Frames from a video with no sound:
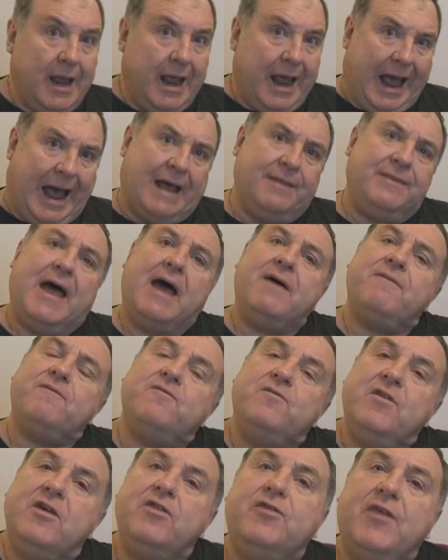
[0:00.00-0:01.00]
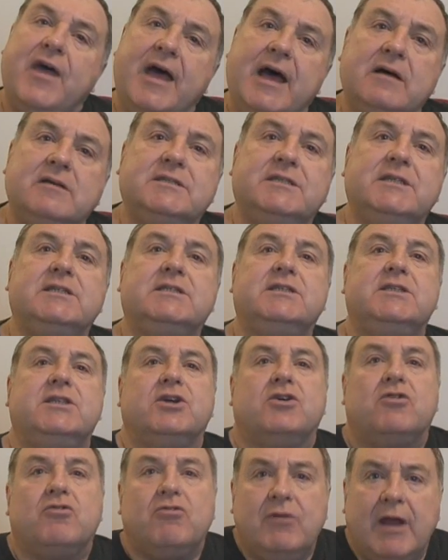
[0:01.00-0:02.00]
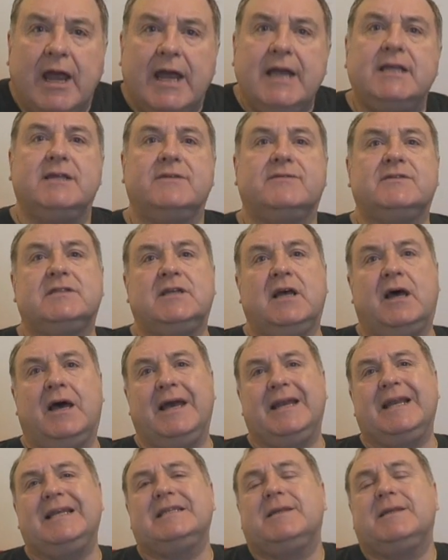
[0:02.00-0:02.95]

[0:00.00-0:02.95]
and that fifth house is the creative side.